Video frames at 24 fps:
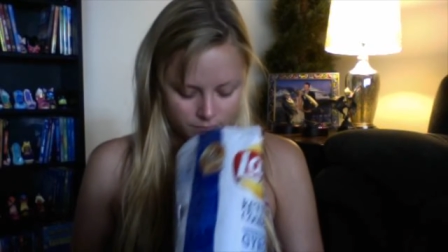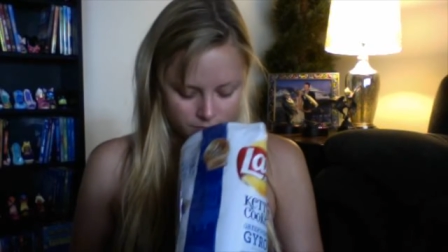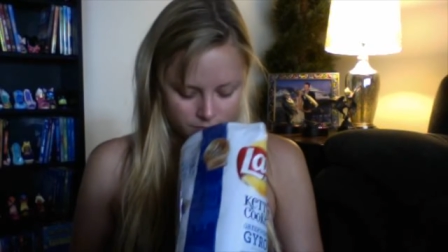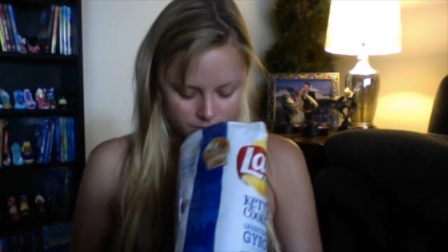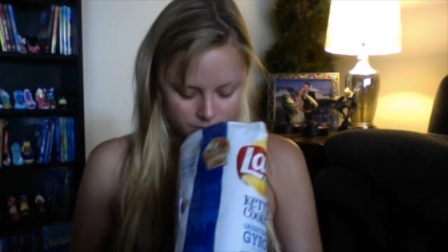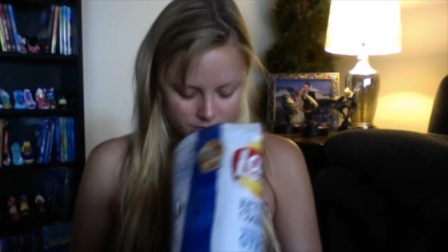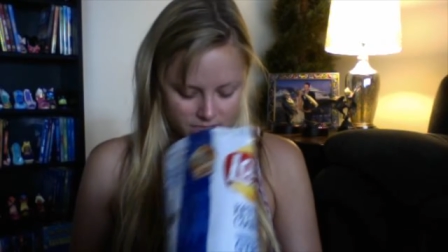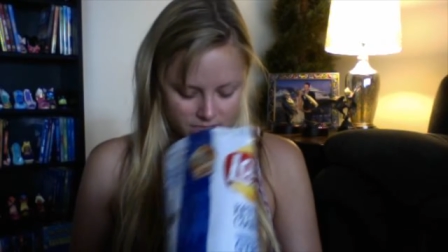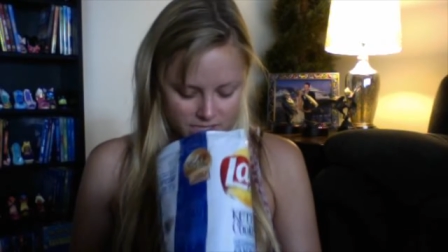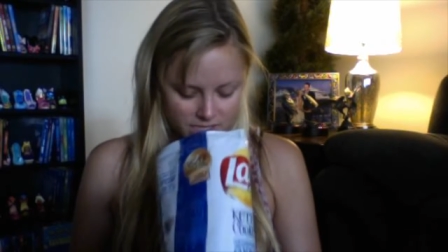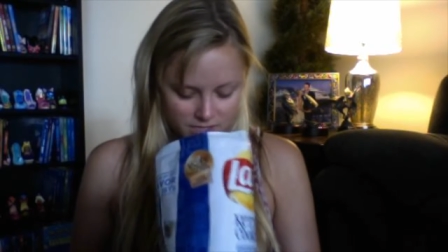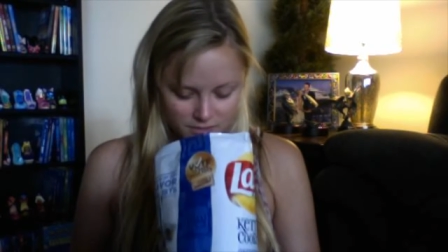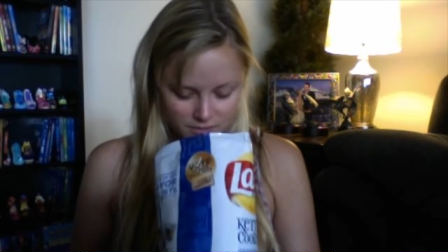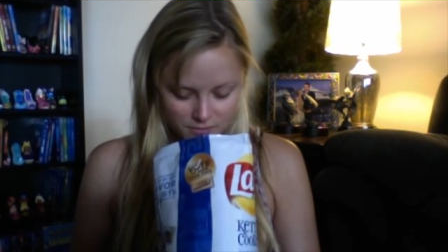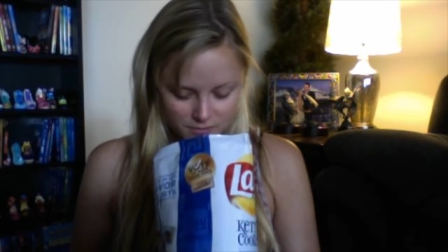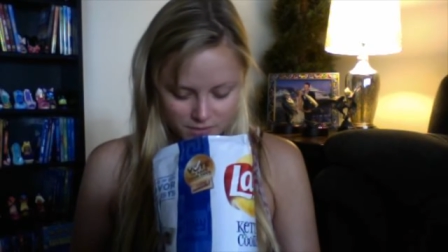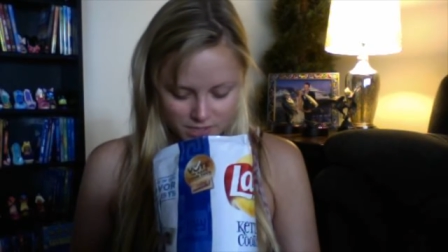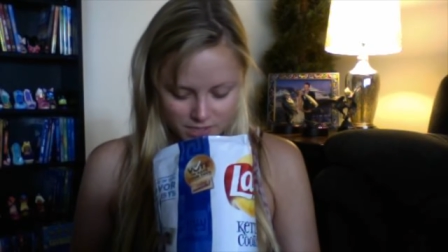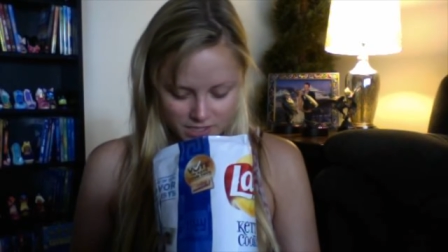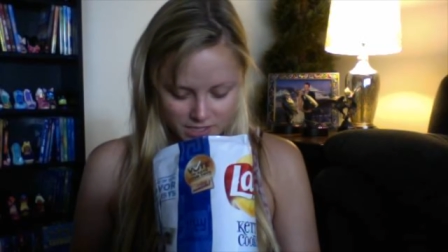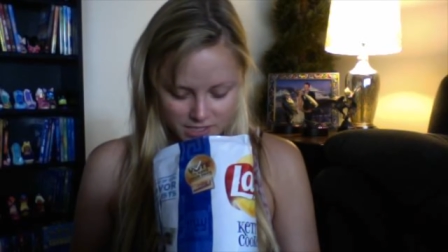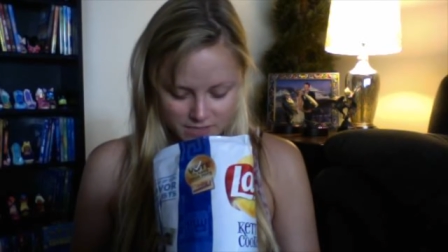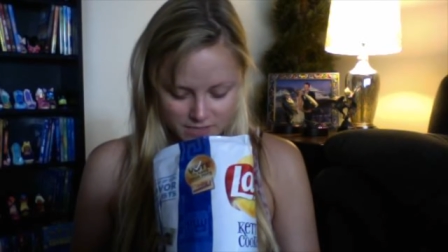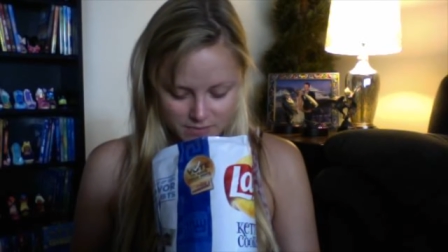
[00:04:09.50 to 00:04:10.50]
These doesn't really
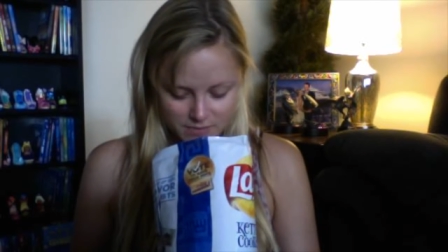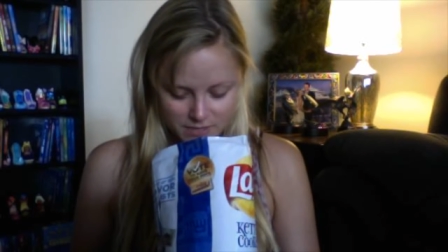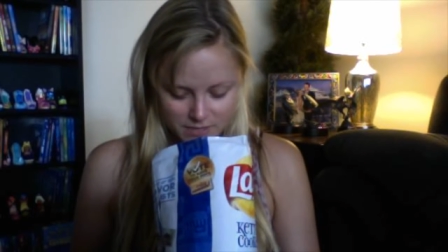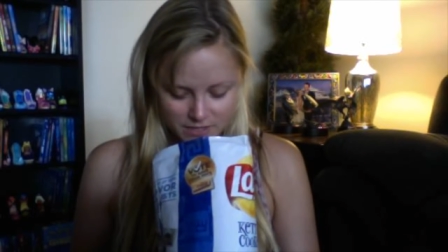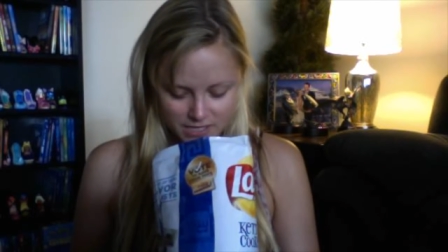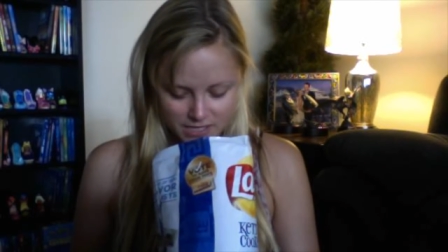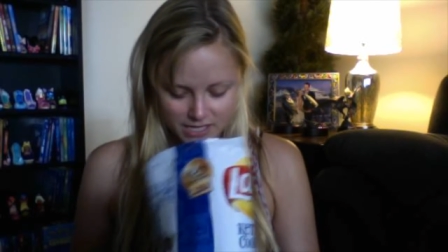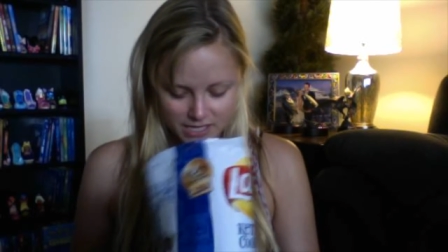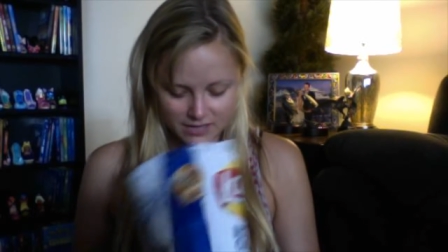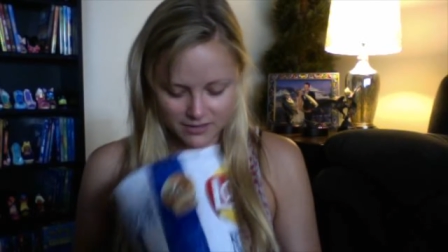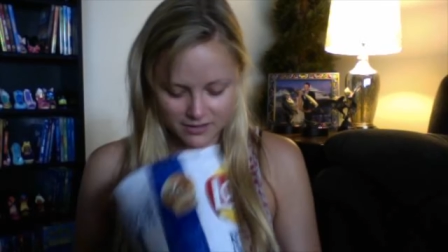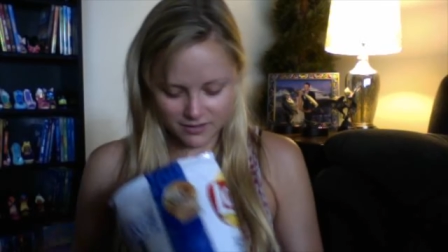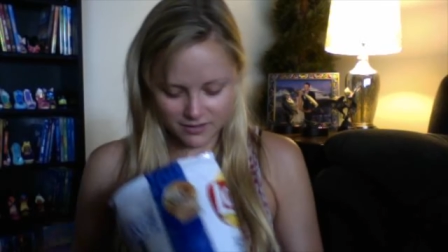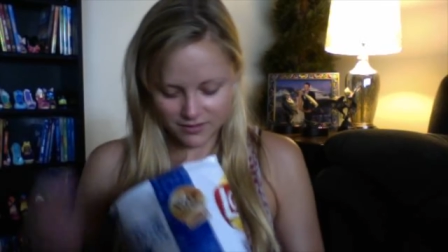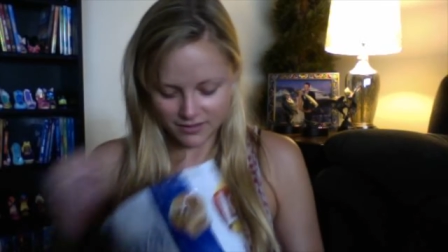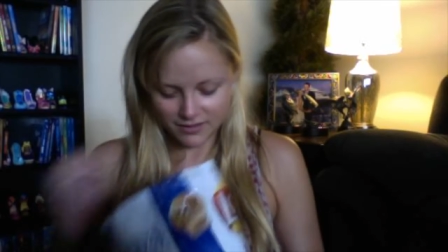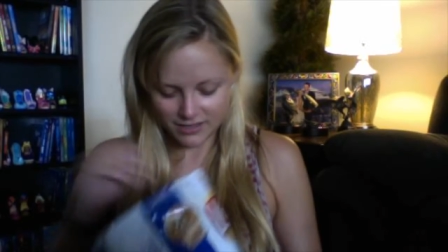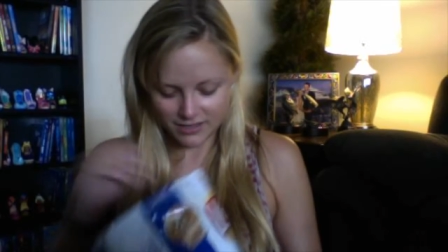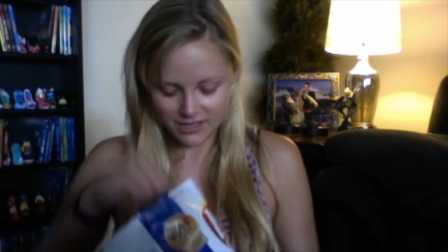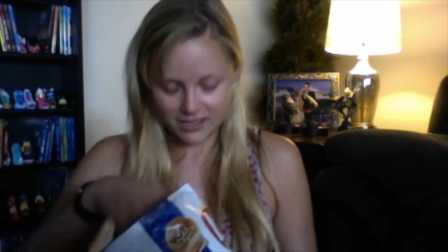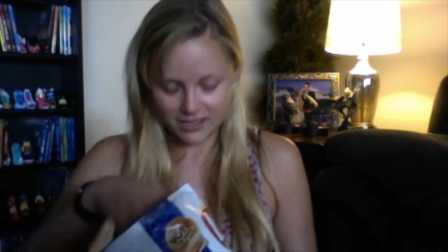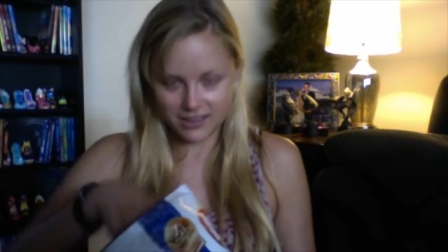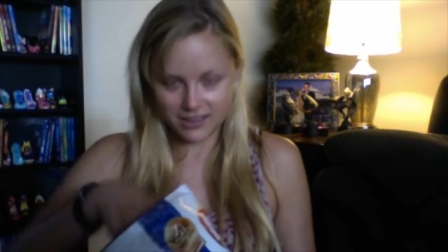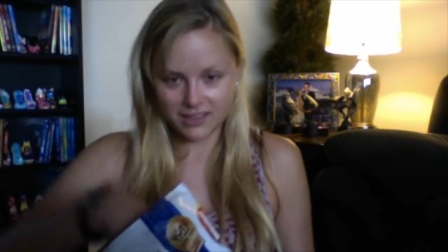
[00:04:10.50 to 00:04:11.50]
smell like
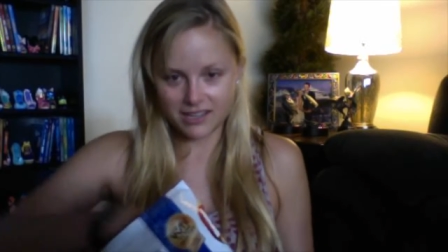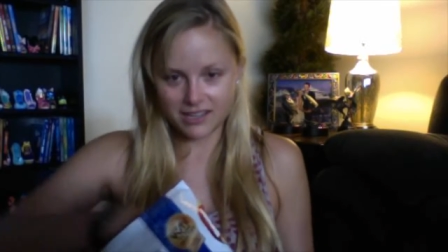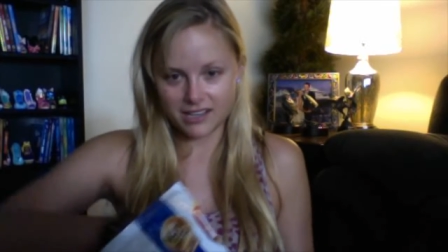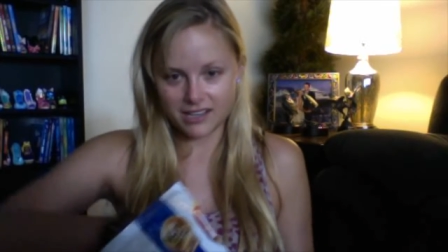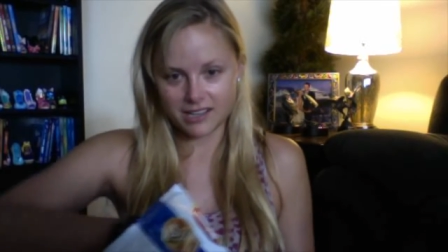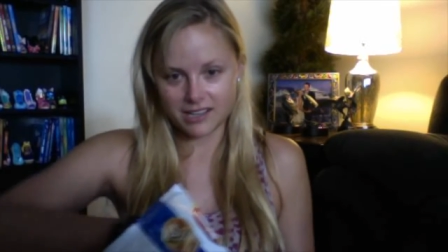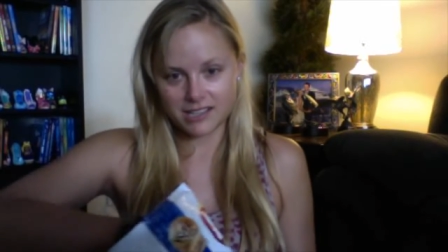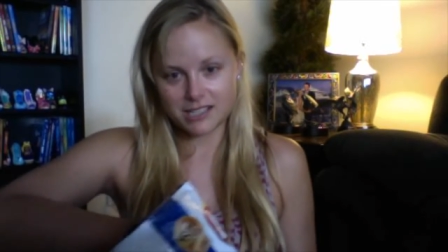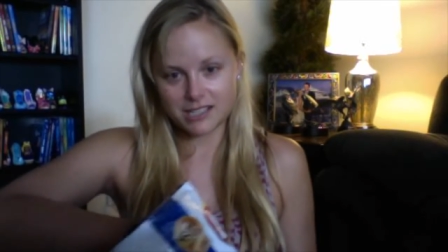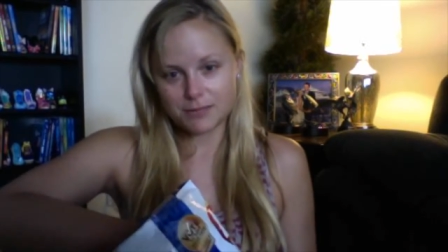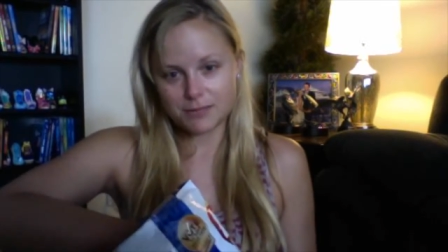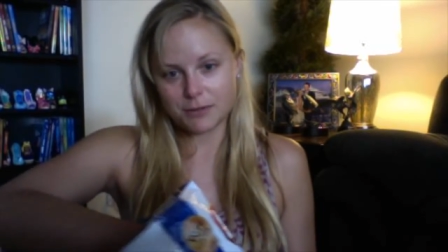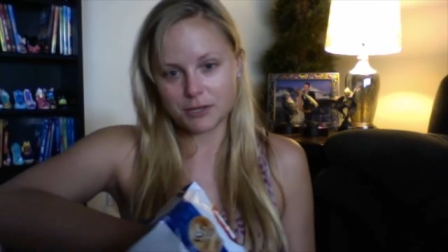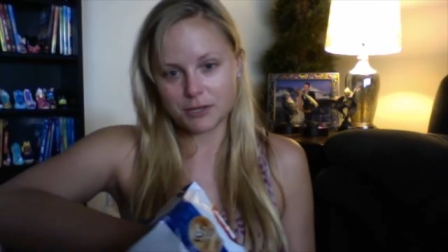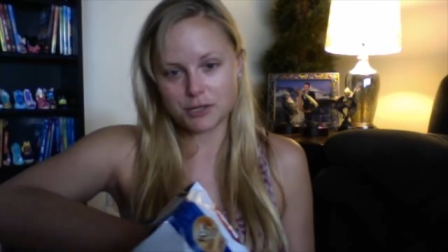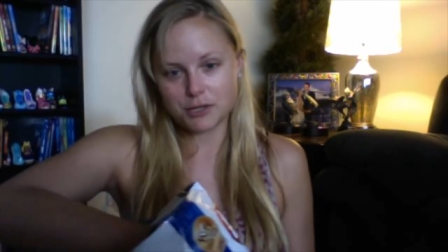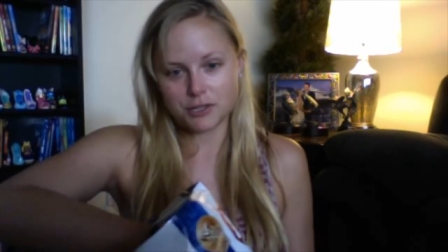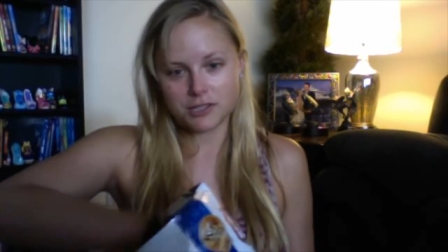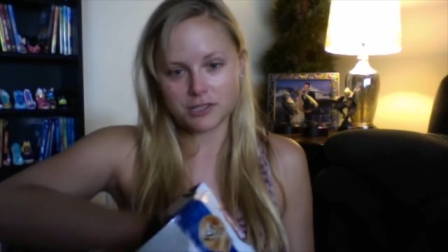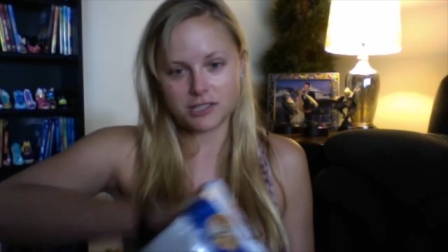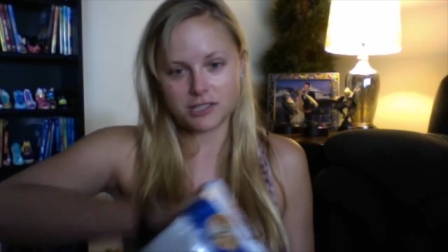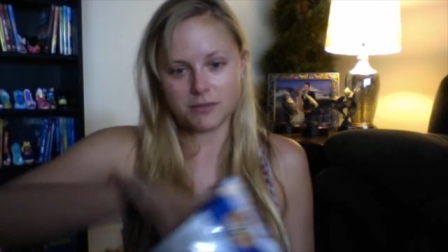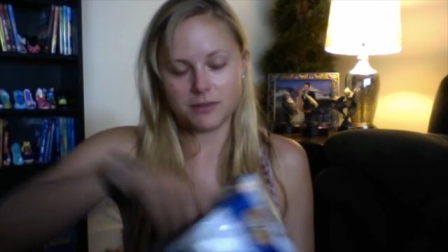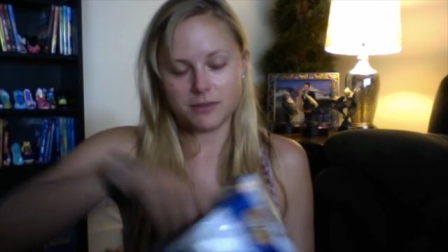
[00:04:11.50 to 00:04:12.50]
anything special,
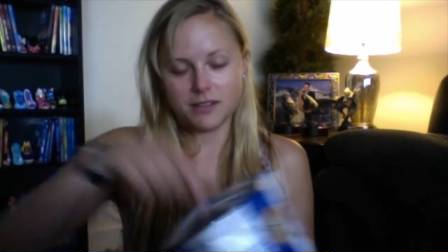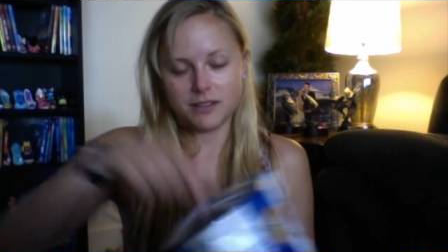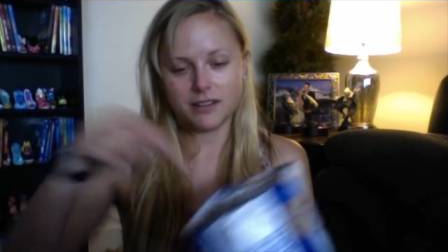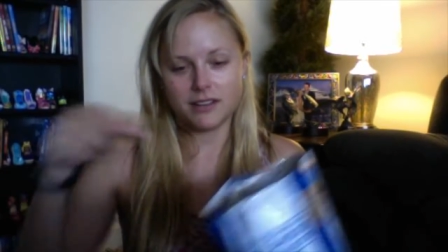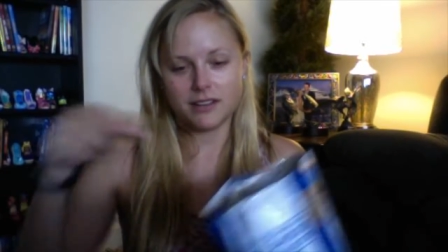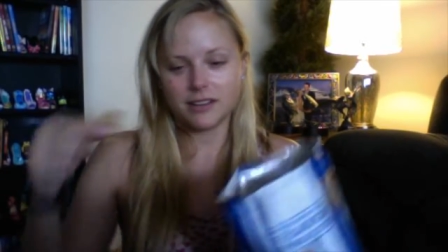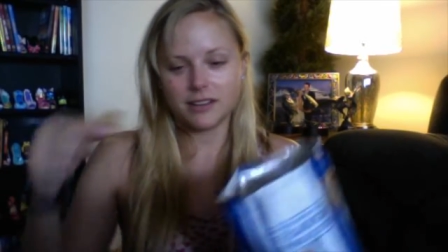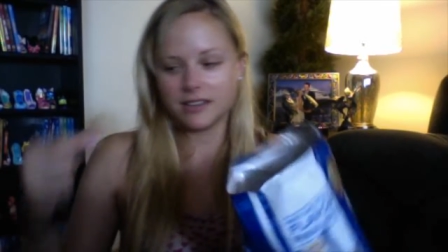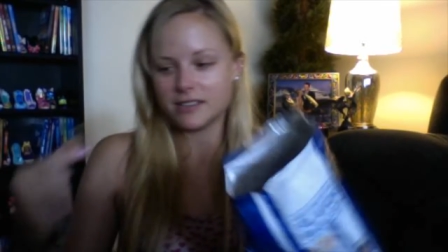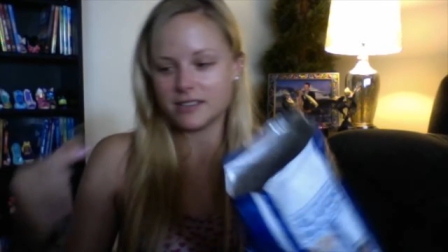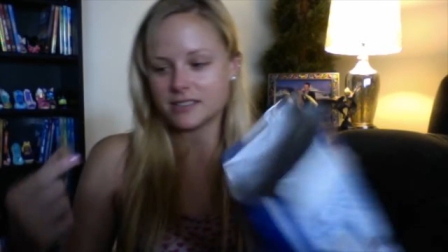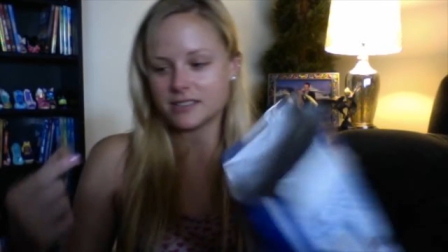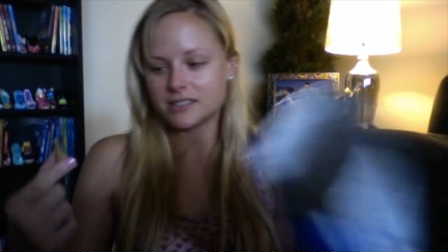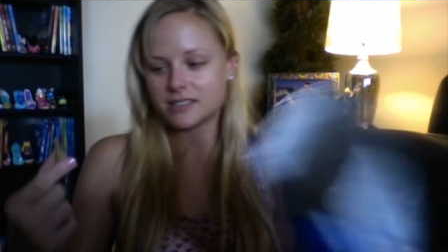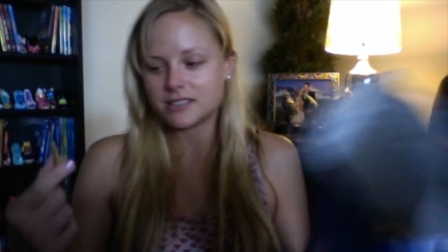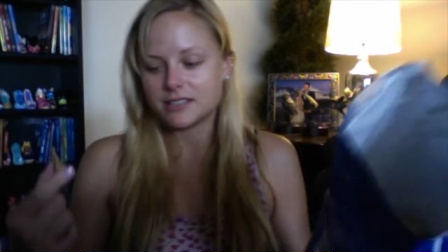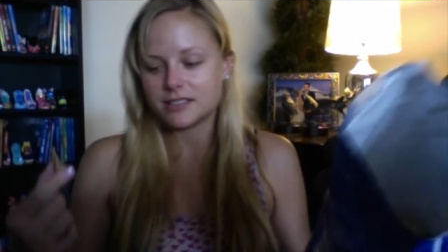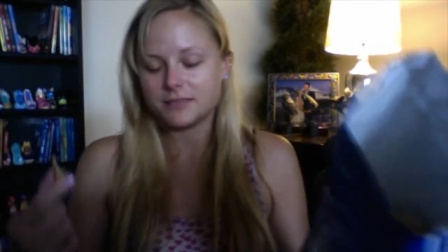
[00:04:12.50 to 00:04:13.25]
to be honest.